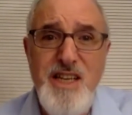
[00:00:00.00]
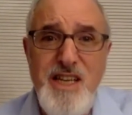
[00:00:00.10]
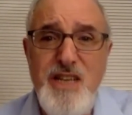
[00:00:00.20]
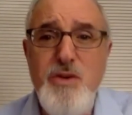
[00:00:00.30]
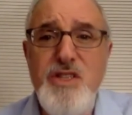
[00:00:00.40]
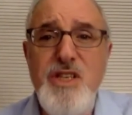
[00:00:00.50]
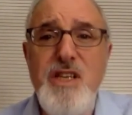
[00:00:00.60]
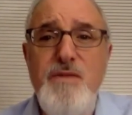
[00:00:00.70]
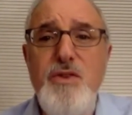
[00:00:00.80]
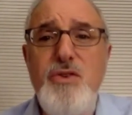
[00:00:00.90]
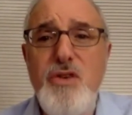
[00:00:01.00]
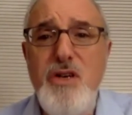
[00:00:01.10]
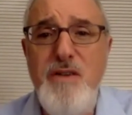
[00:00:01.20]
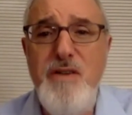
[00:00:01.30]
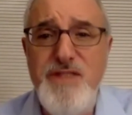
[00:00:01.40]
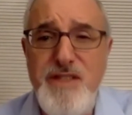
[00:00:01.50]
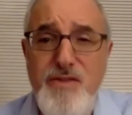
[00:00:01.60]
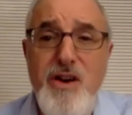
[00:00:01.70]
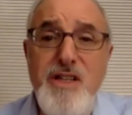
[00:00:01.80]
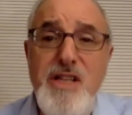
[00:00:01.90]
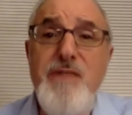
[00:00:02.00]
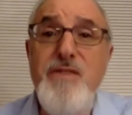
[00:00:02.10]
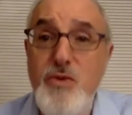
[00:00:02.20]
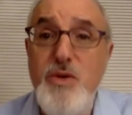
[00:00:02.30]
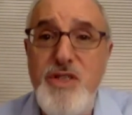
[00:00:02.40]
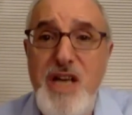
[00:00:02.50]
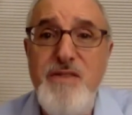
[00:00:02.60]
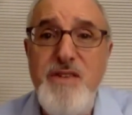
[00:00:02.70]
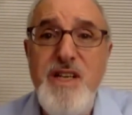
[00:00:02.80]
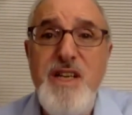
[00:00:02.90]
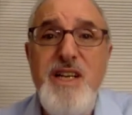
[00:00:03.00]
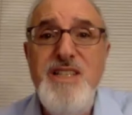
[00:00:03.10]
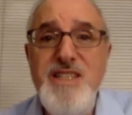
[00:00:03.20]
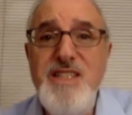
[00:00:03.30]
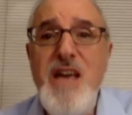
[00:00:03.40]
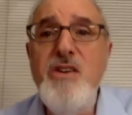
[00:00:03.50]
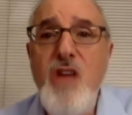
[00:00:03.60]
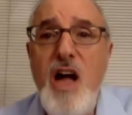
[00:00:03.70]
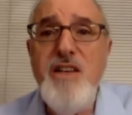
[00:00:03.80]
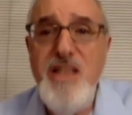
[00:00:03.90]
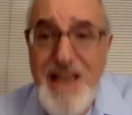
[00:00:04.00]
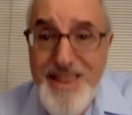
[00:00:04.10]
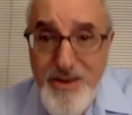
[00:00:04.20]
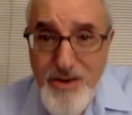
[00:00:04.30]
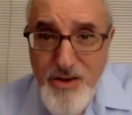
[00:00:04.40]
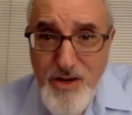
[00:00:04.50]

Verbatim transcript: interested in the future of Sephardic life or Jewish life sit down and talk together,